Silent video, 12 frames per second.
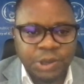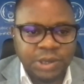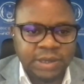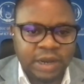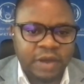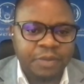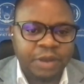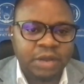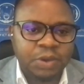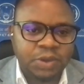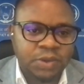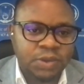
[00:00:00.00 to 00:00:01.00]
countries that
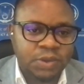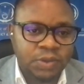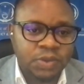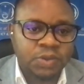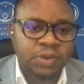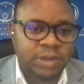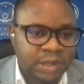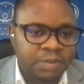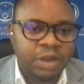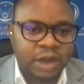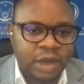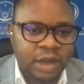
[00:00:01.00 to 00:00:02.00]
have been able to
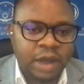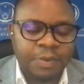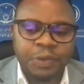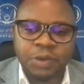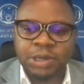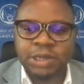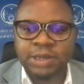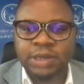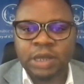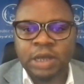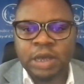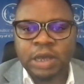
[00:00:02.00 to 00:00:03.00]
do similar
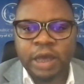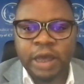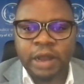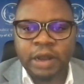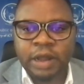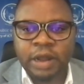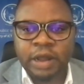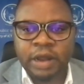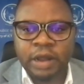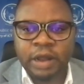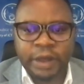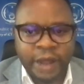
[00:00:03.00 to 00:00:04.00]
approaches.
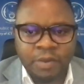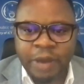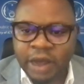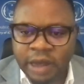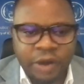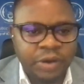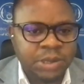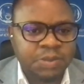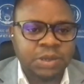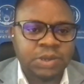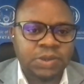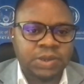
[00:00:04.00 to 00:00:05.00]
And again, my
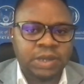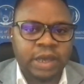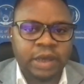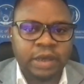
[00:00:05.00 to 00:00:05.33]
encouragement is